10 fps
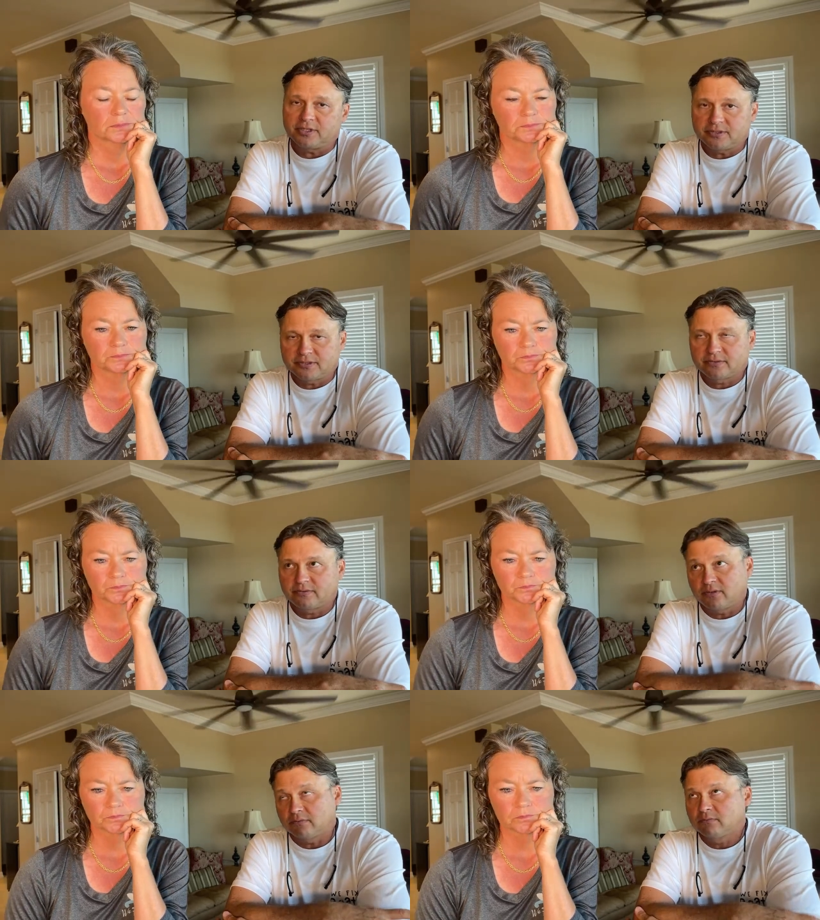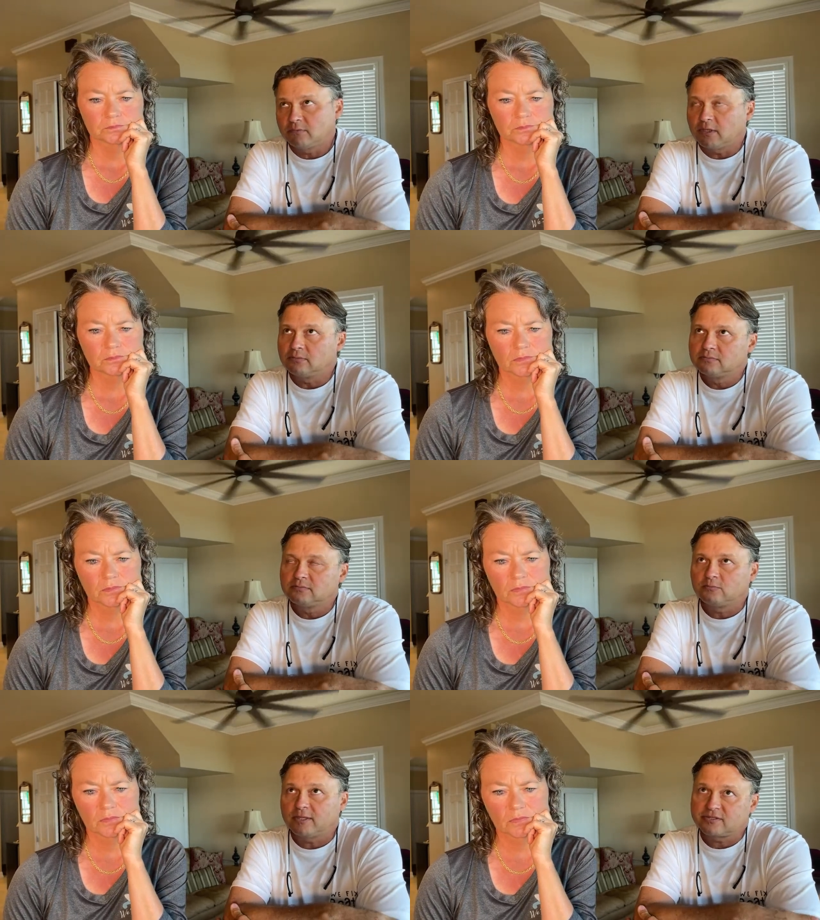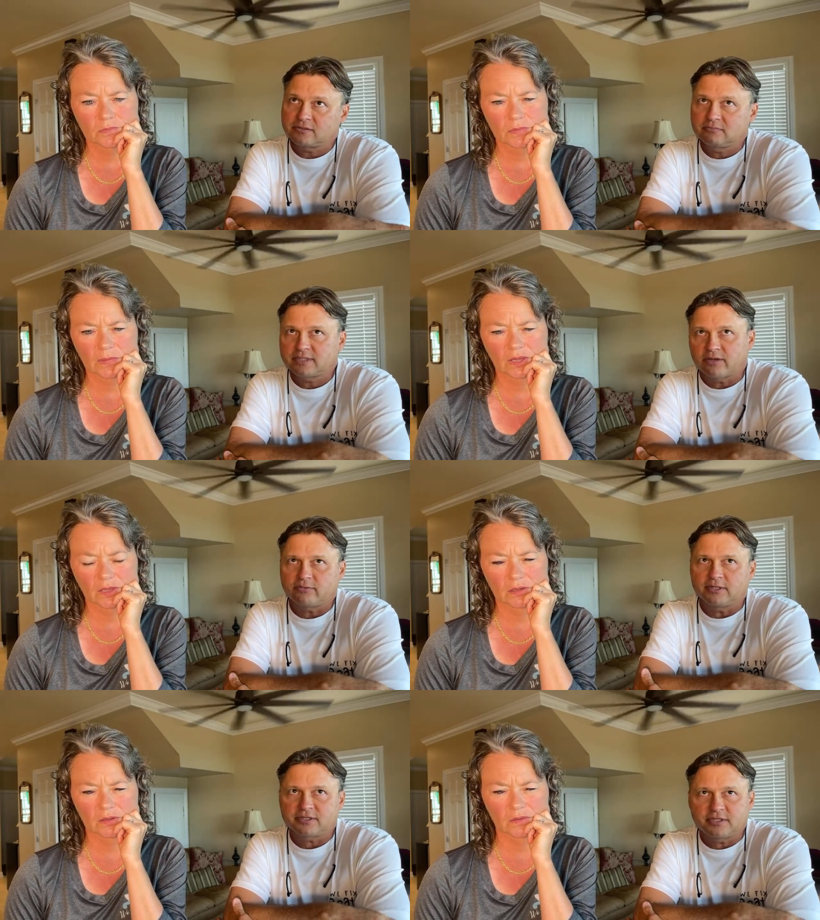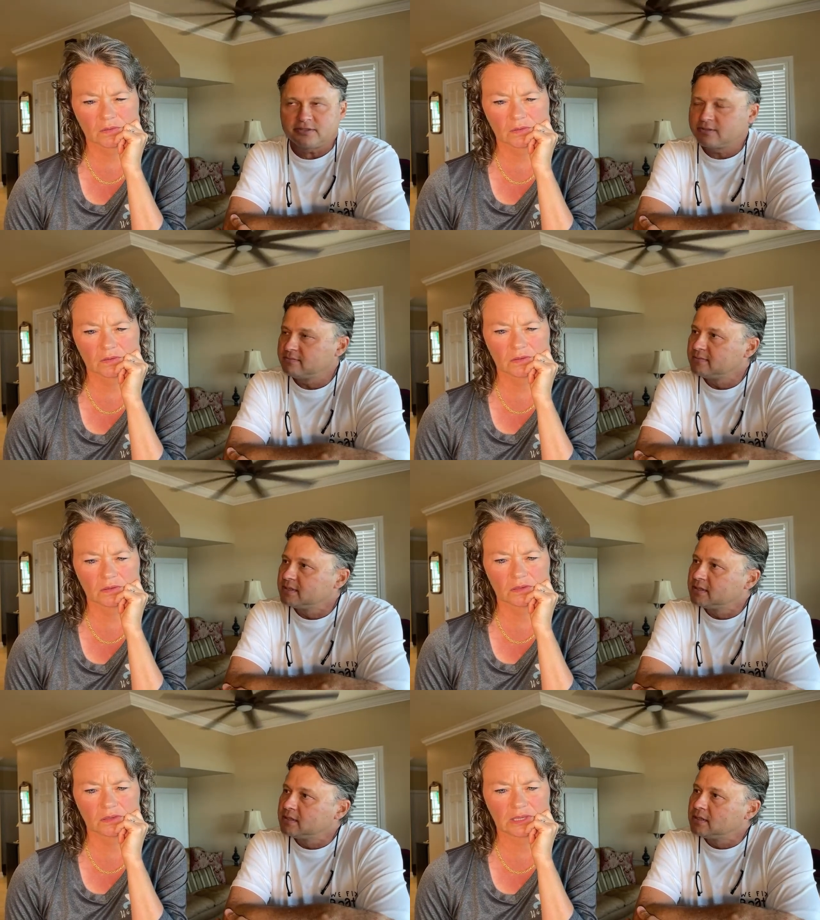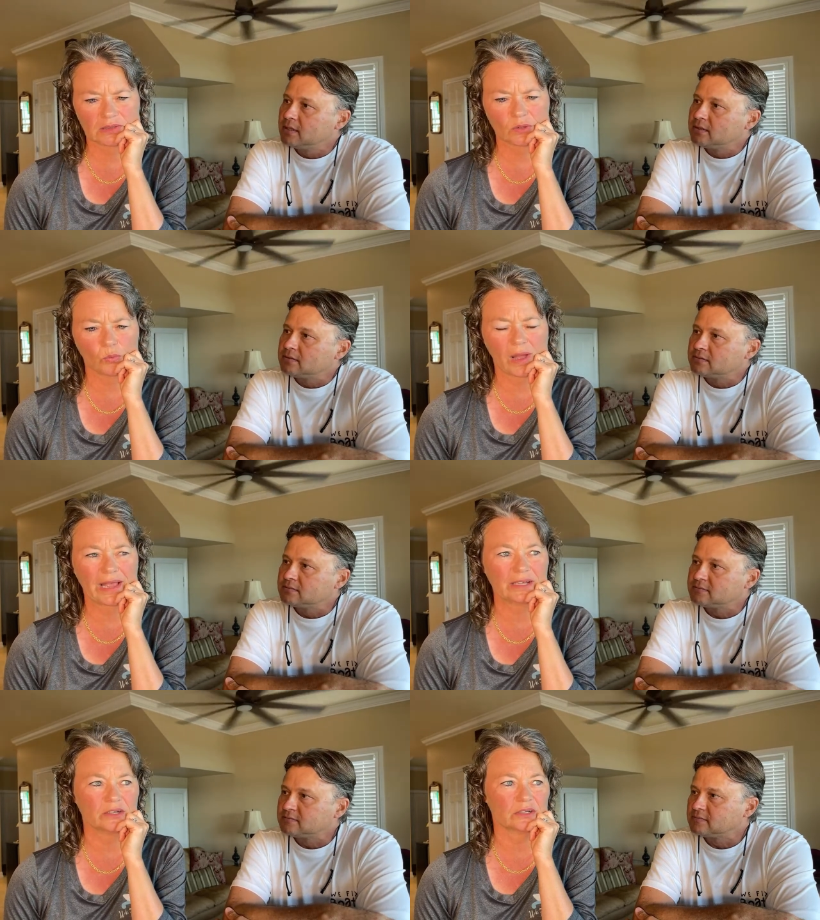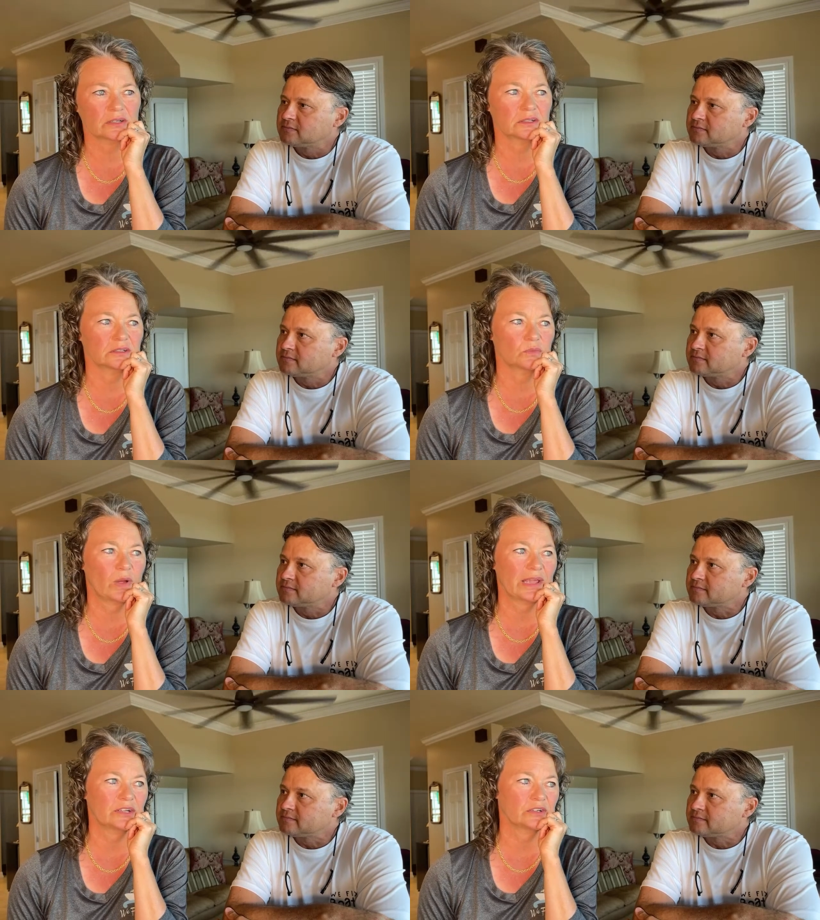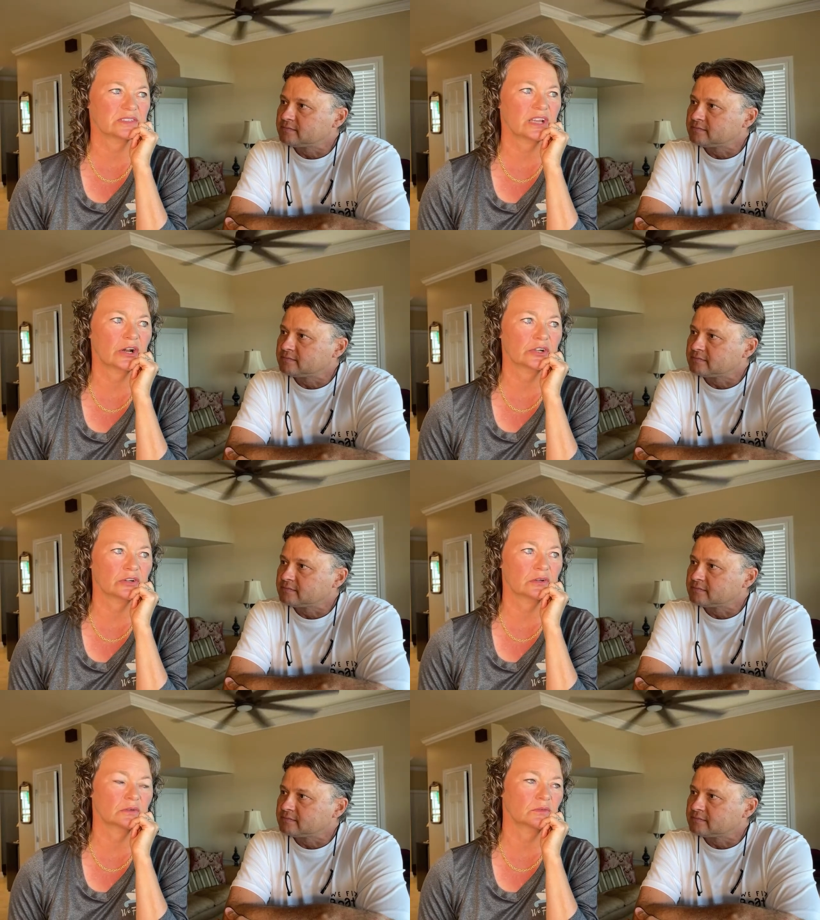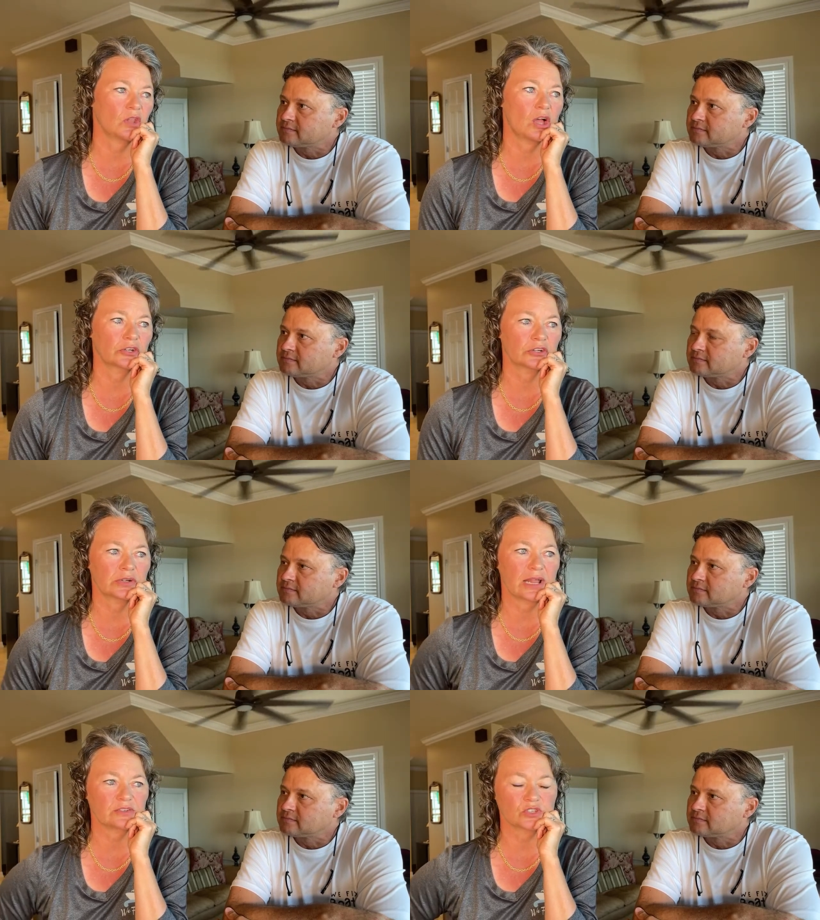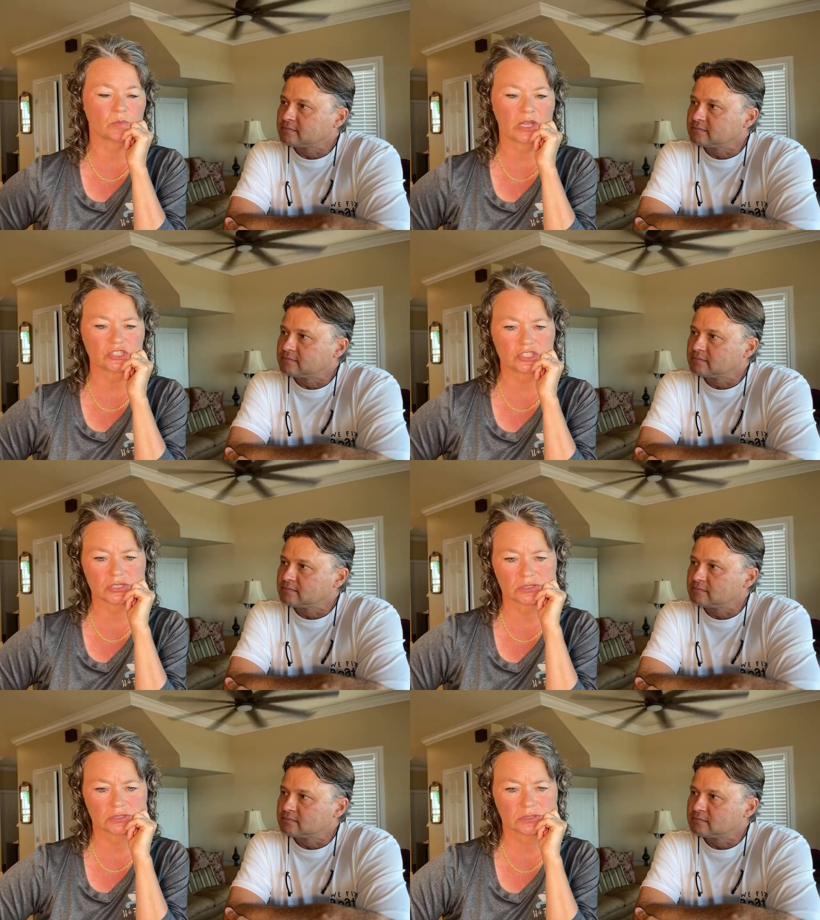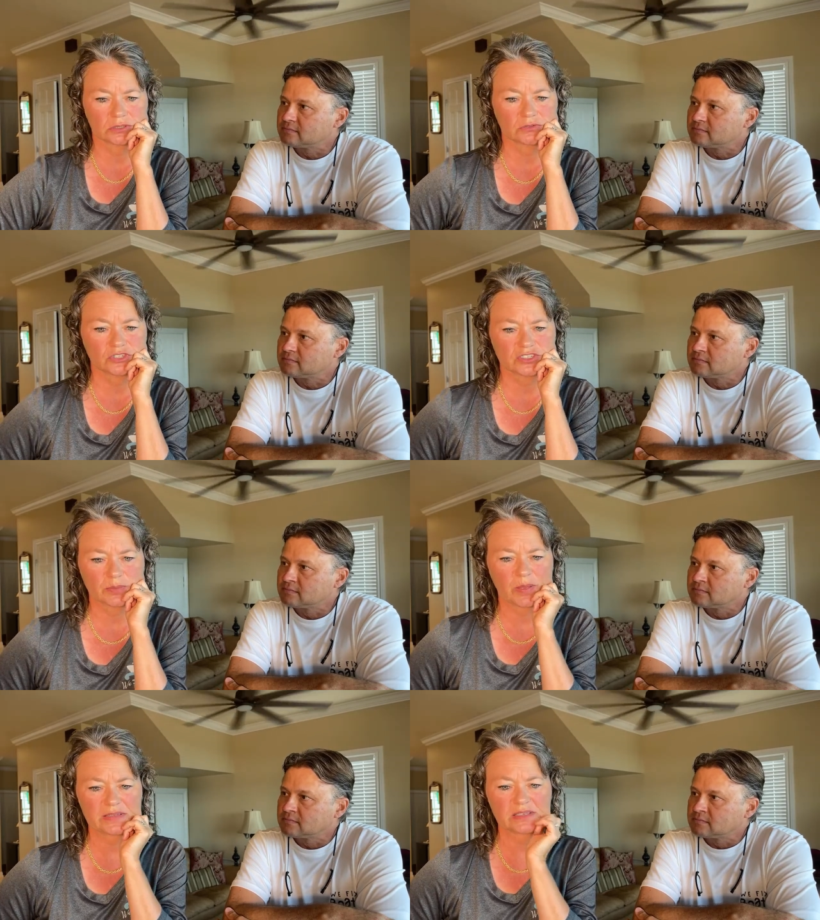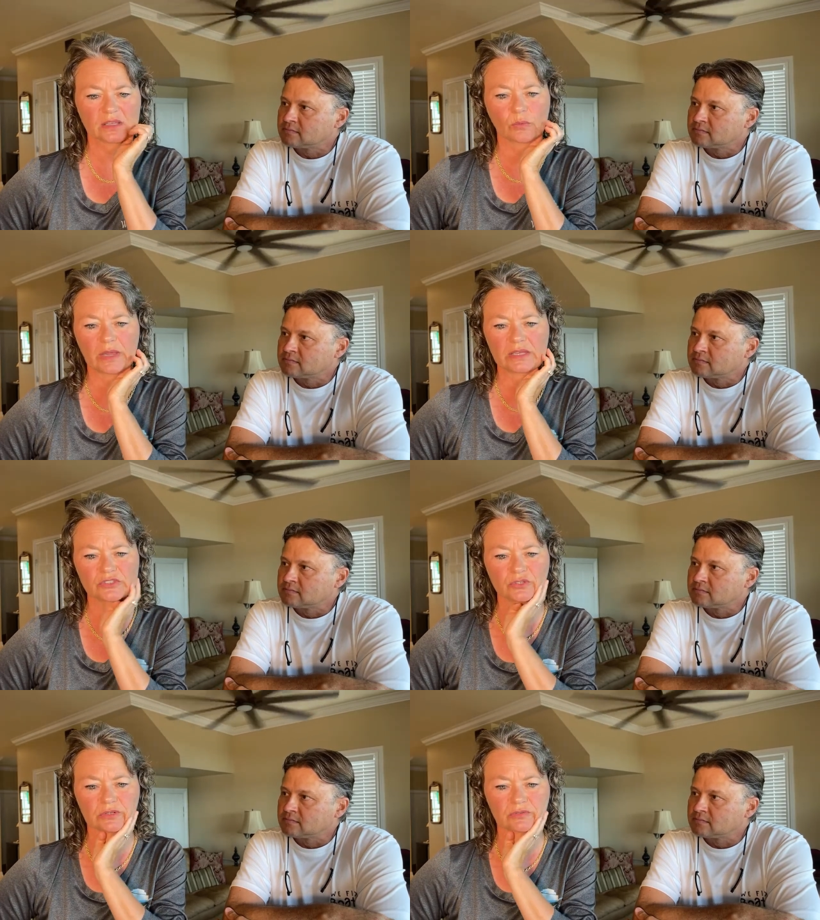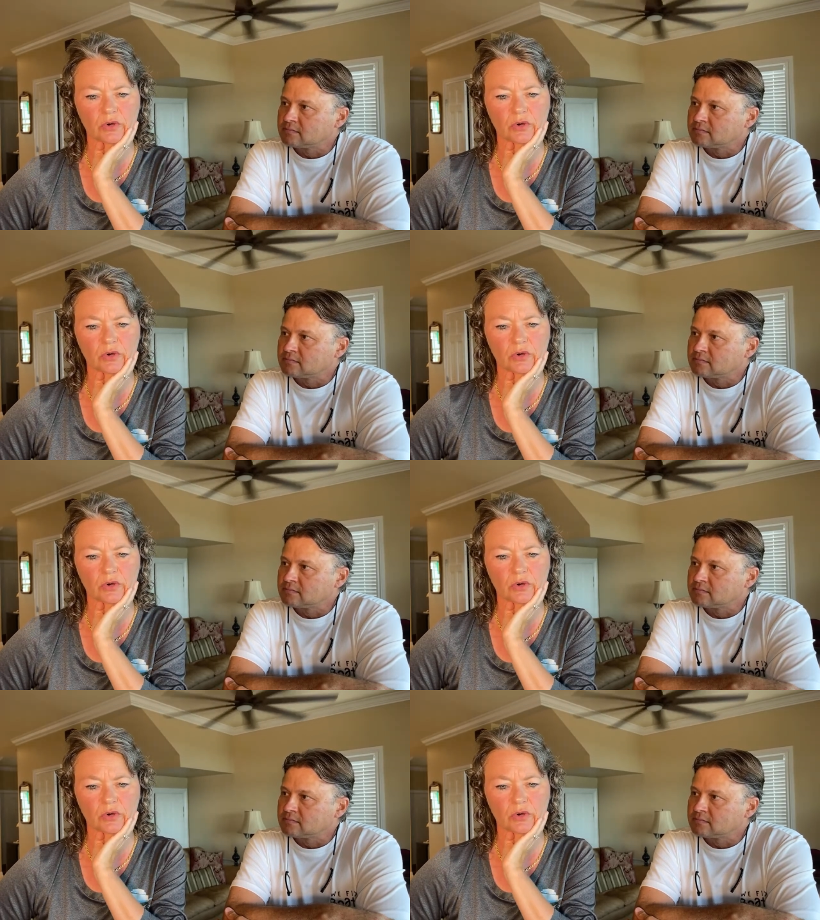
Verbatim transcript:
Speaker 1: Keys, or well, Southwest Keys.
Speaker 2: Yeah, the wider is harder, longer not so much. Just depends on the weight too, of